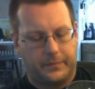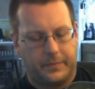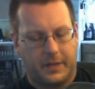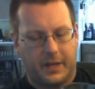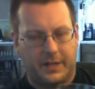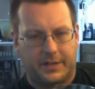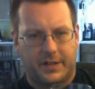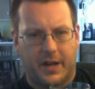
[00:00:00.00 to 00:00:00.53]

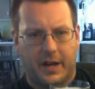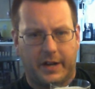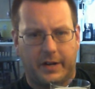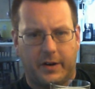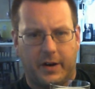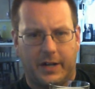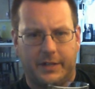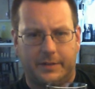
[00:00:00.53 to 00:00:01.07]
It's got an
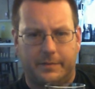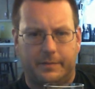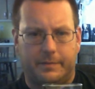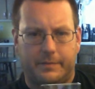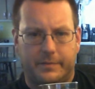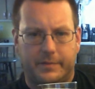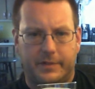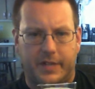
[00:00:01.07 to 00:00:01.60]
odd
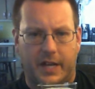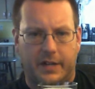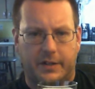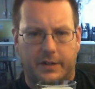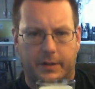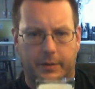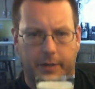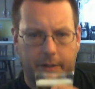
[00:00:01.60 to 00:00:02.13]
scent
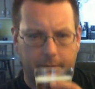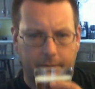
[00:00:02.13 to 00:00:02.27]
to it.